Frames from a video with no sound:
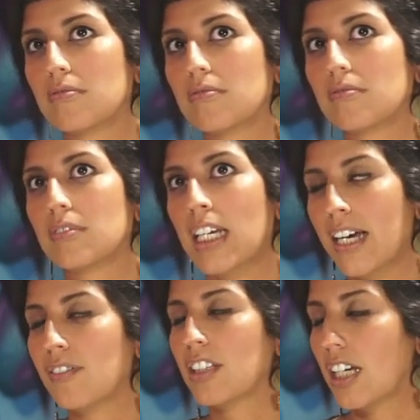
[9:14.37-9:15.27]

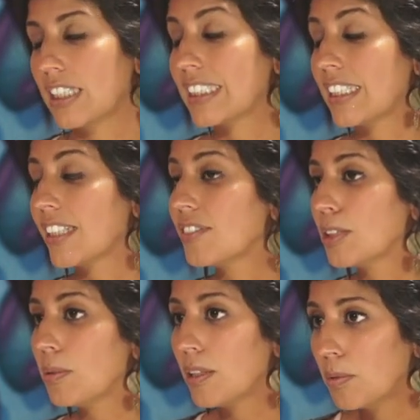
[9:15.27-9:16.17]
have a lot to give to
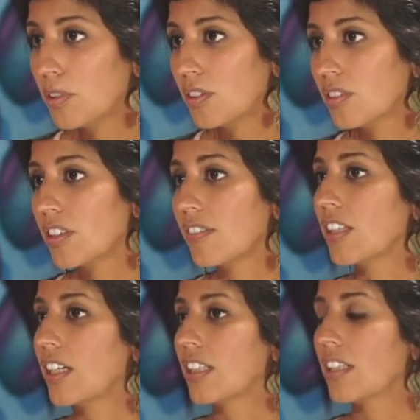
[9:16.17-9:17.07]
people. You have a
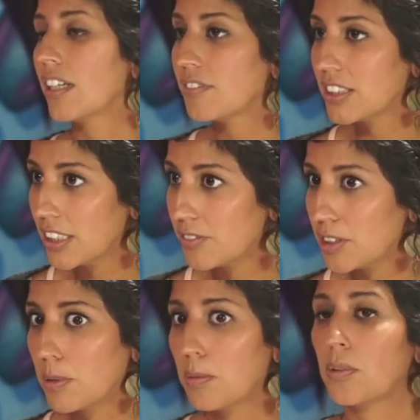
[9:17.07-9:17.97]
lot of love to give to
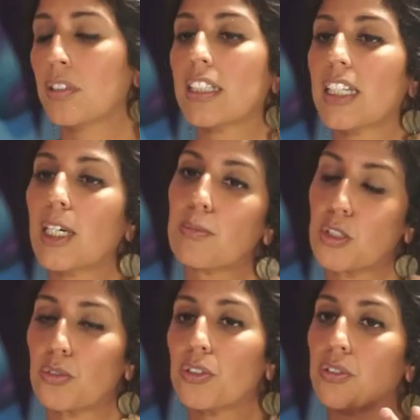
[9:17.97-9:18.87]
people when it comes
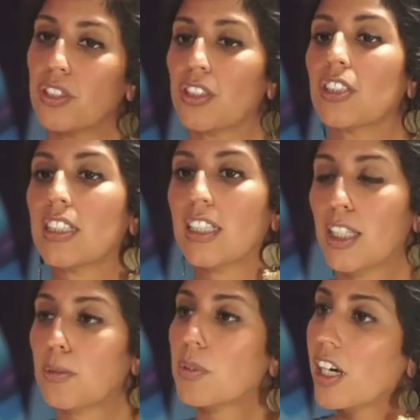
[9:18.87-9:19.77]
through your
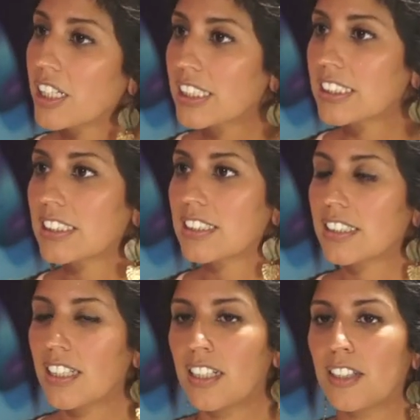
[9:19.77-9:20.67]
product.
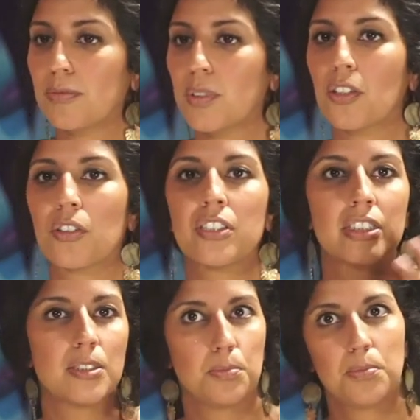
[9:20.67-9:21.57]
You know,
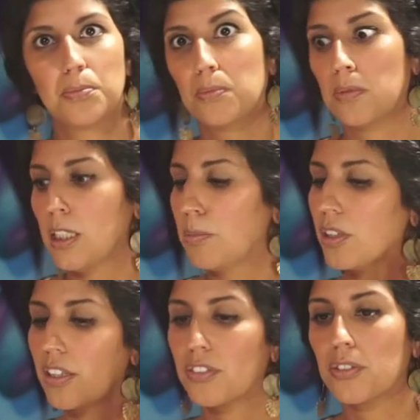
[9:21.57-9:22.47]
there's people
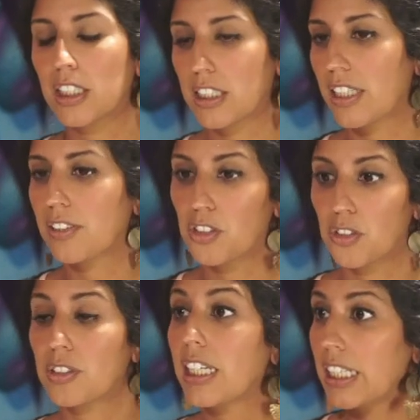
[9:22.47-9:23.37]
everywhere kind of
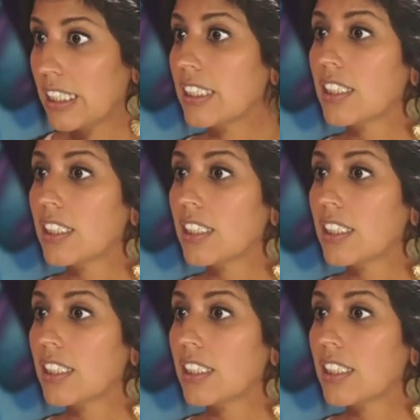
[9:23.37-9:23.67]
creating